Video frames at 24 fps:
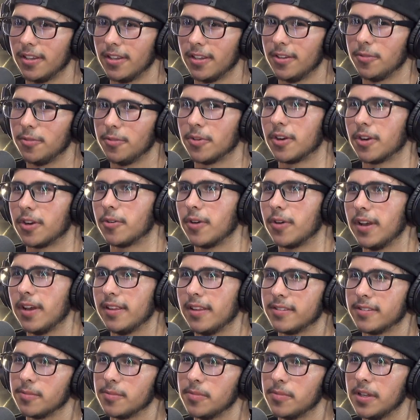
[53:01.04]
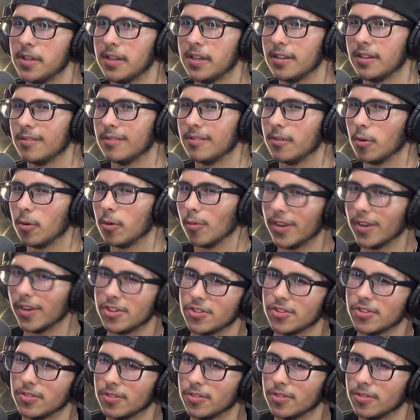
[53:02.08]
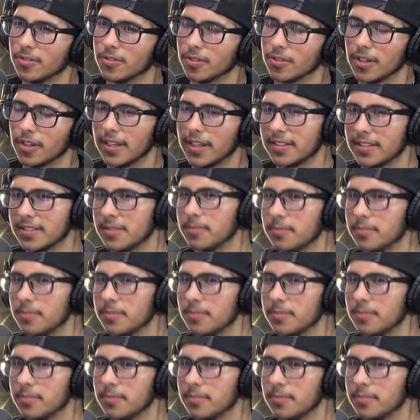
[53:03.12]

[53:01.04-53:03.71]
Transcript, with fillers: want to create something original or like something